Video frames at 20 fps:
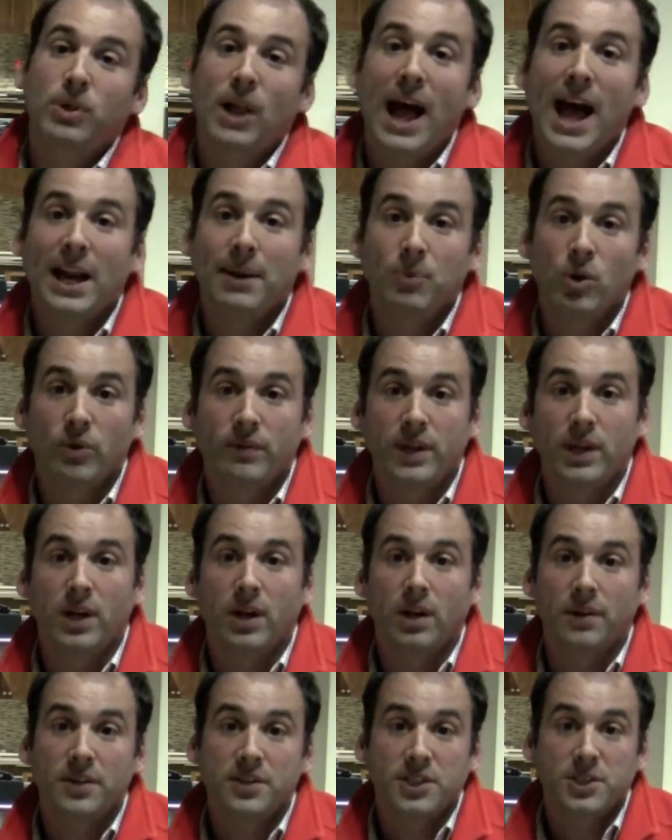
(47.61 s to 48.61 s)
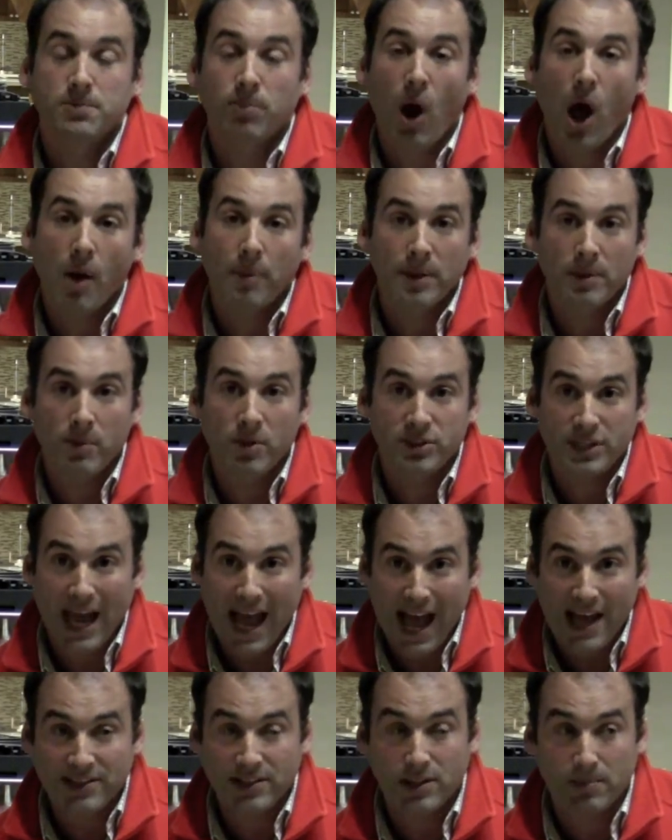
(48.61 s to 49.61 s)
Platinum over here. This is probably the most
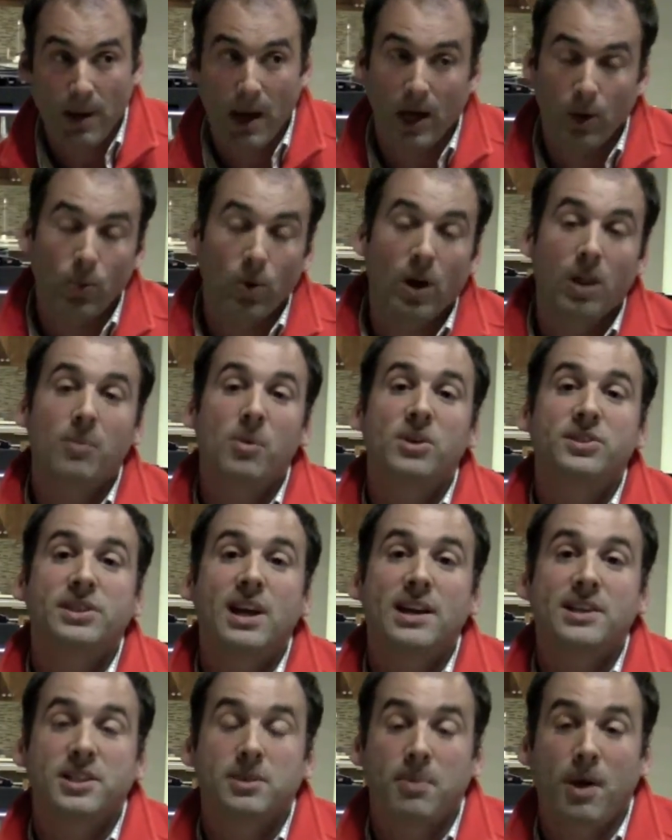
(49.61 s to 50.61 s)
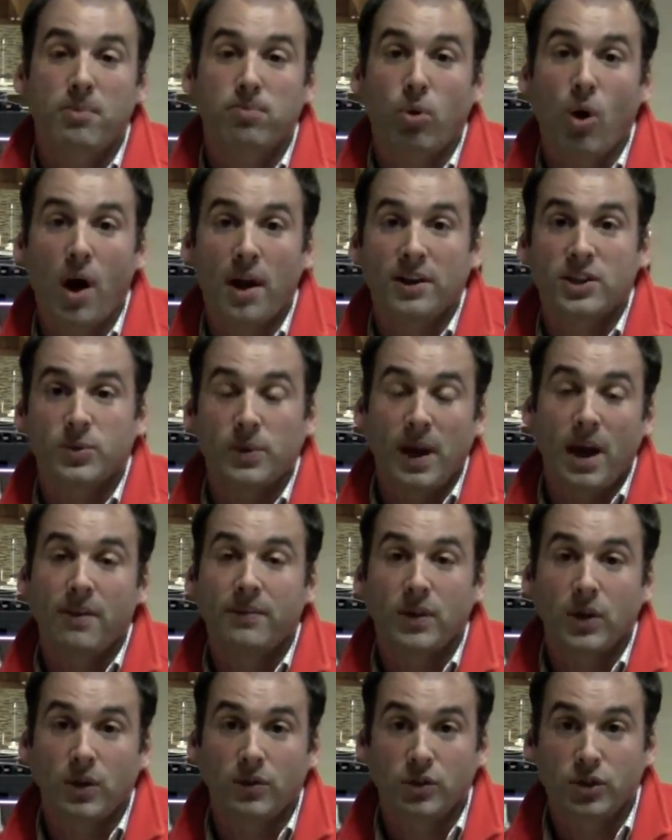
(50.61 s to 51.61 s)
asked about or one of the most asked about products we
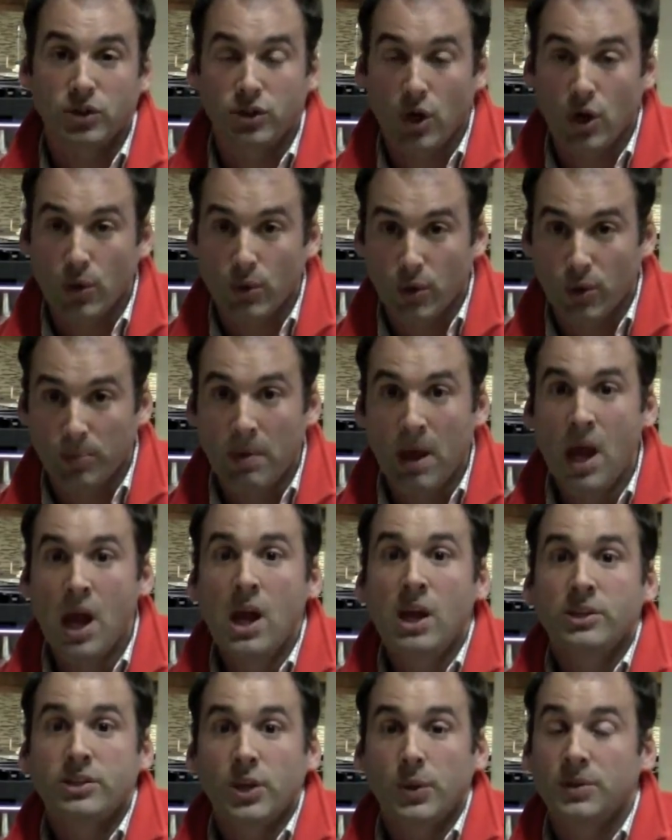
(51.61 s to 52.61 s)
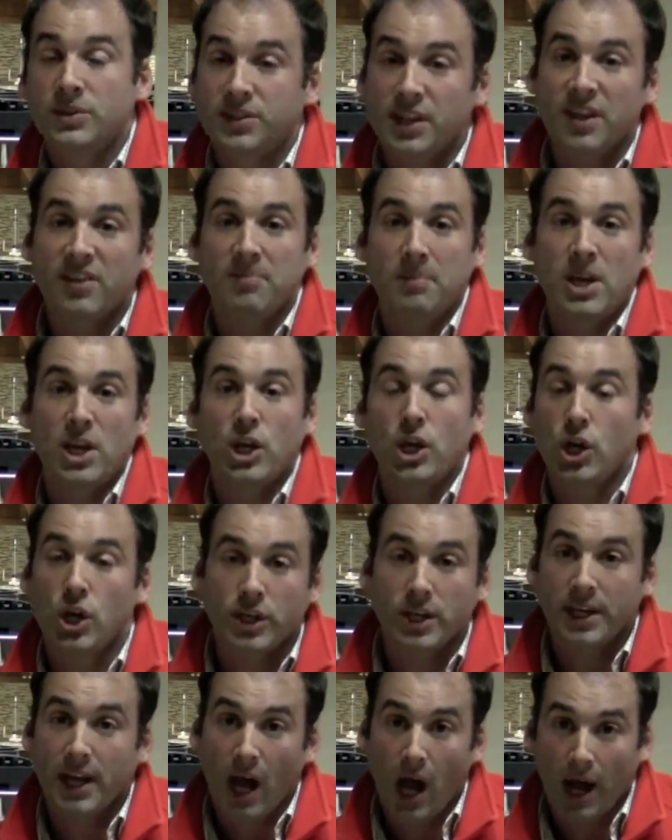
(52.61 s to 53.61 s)
have here in the showroom. So instead of me
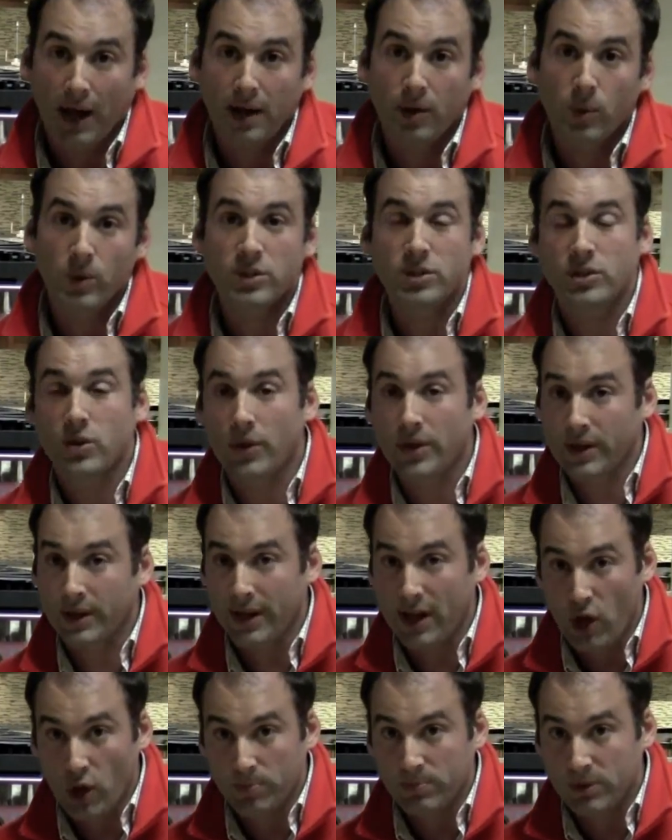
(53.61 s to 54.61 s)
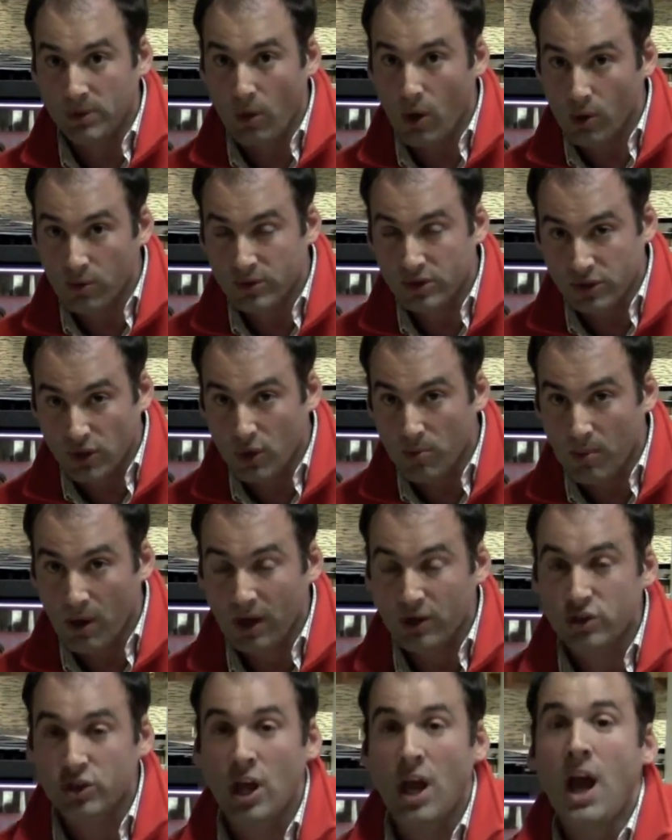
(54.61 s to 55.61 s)
cooking on it, which is only going to help you oh so
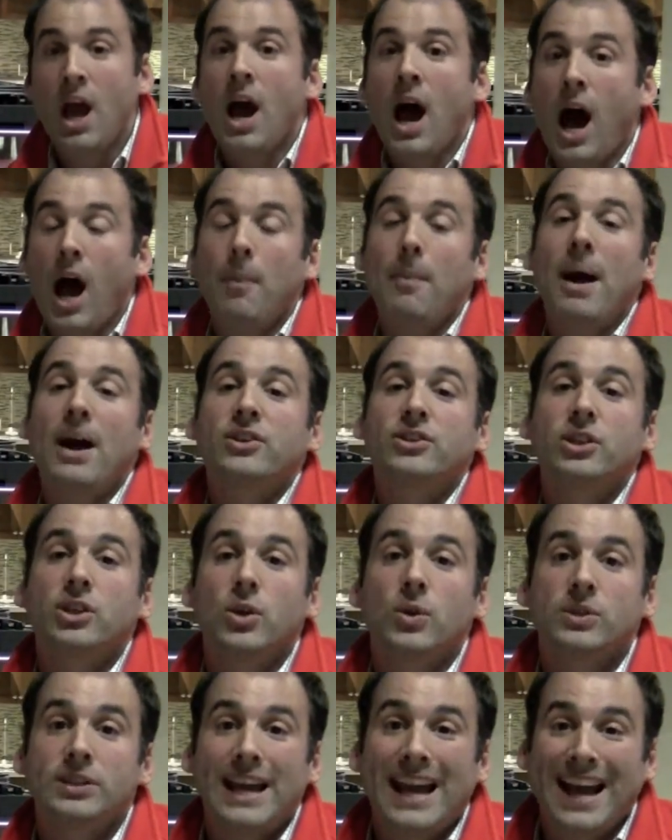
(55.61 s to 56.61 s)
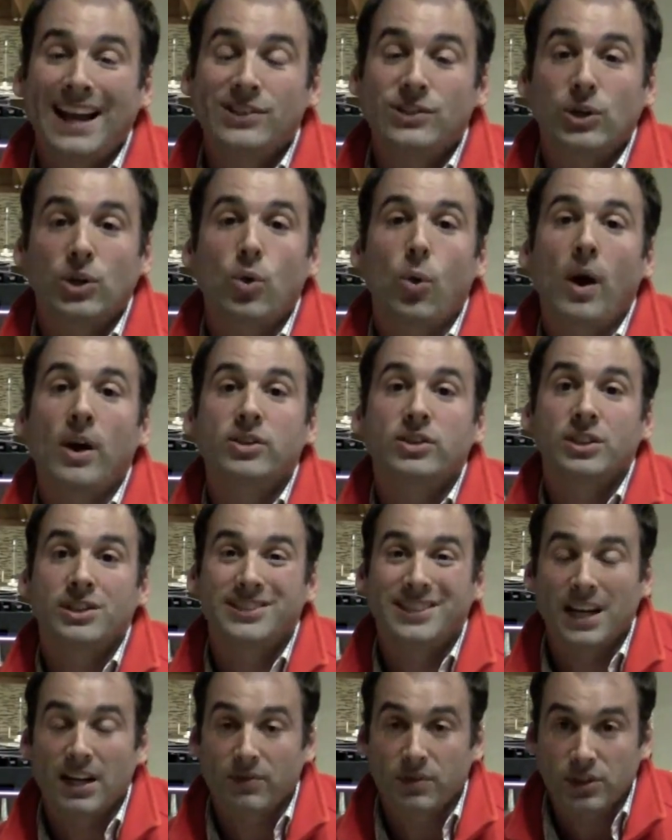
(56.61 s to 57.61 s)
much, I'm actually going to answer
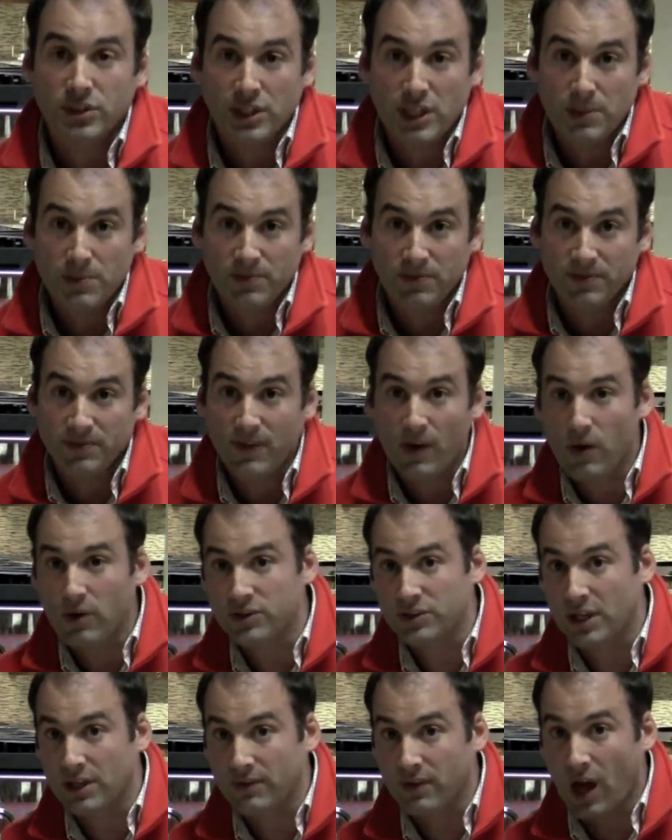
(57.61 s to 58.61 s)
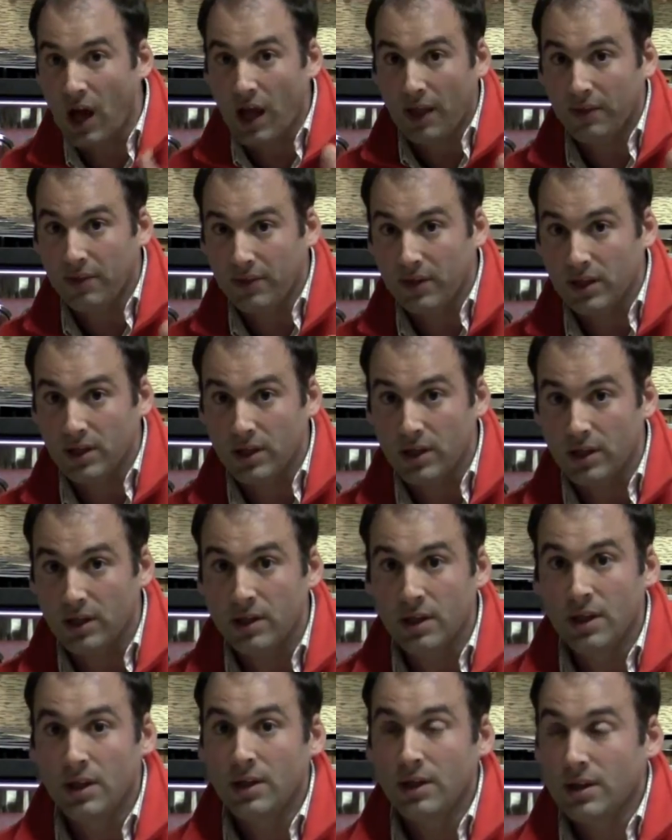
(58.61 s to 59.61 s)
questions that I've received from folks and I've gotten the, uh,
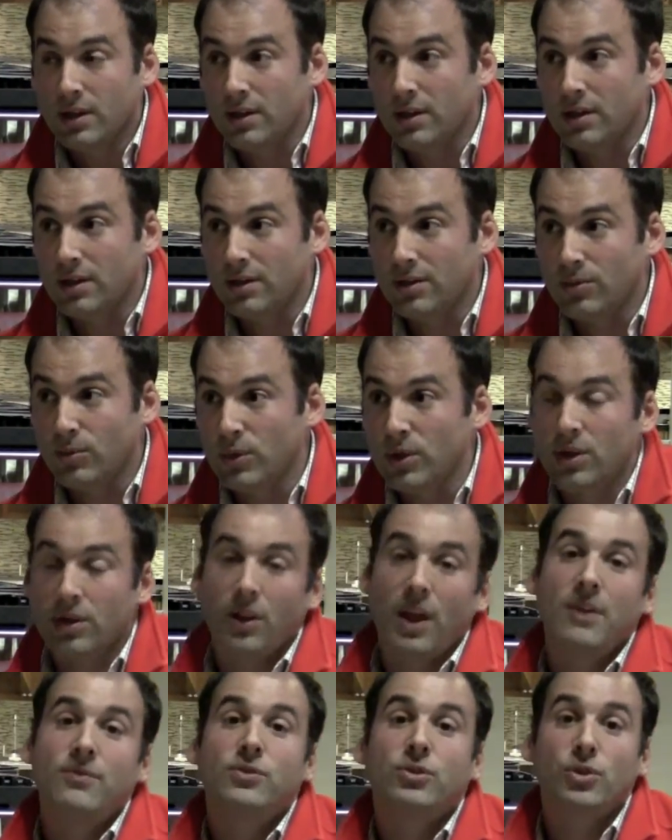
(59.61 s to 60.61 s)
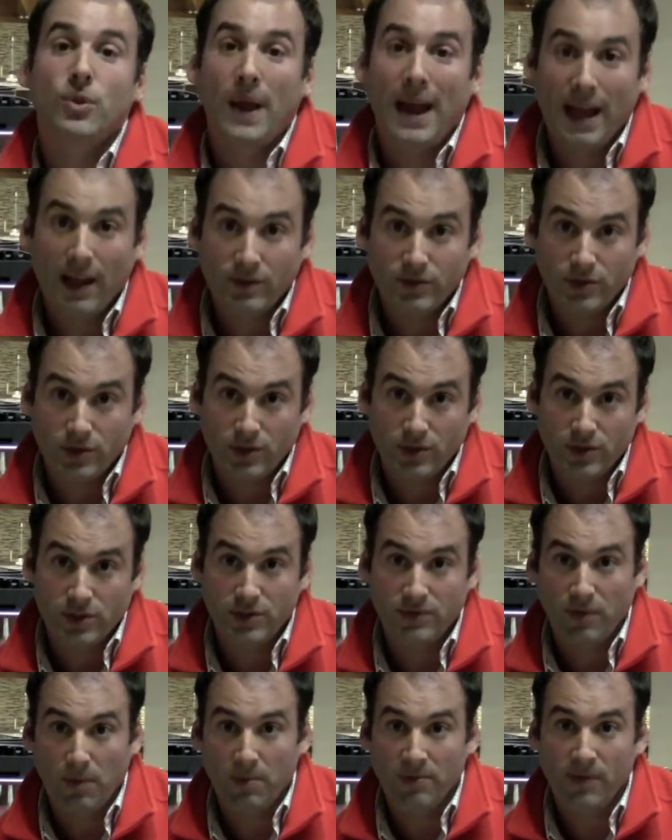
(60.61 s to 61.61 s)
uh, the real life true
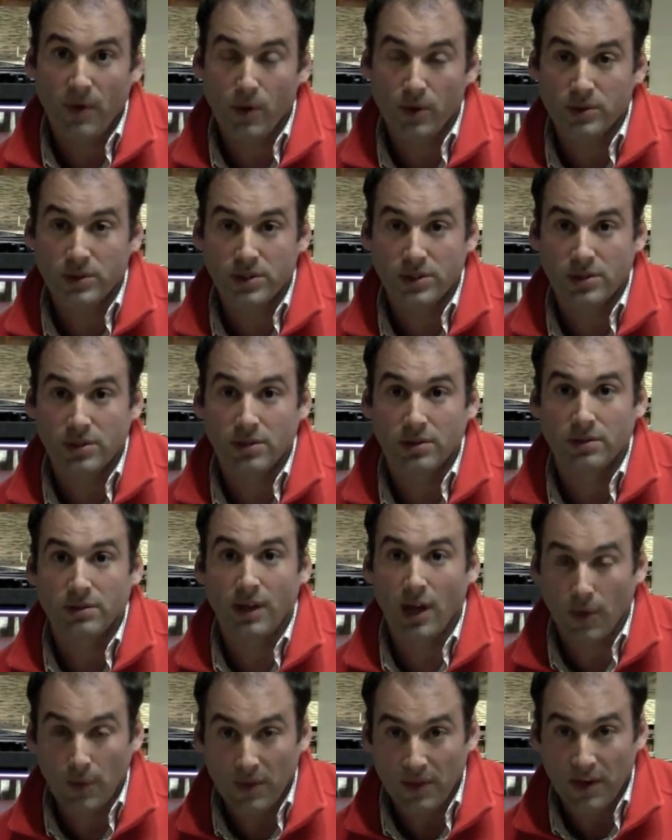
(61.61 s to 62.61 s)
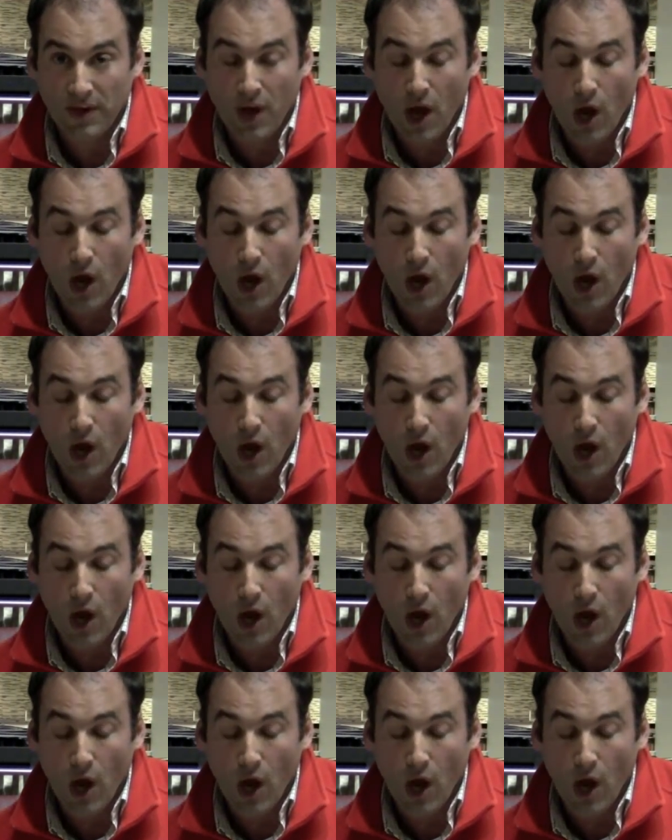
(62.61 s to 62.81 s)
answers from the folks that are in the